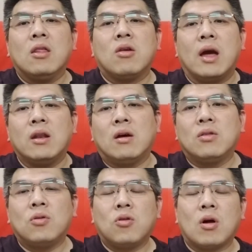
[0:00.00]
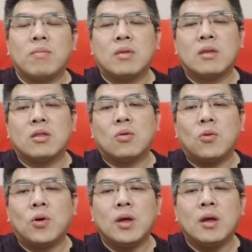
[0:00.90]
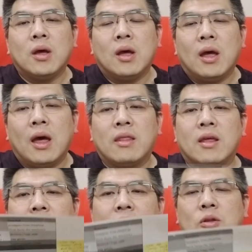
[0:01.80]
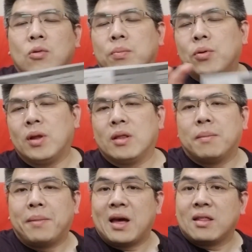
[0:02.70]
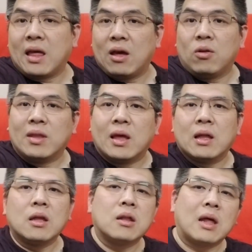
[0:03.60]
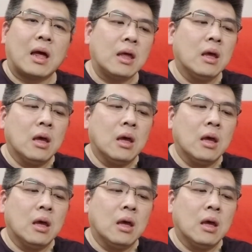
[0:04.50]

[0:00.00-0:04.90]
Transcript: Try not to drop the toy, and then to put in the basket on the other side.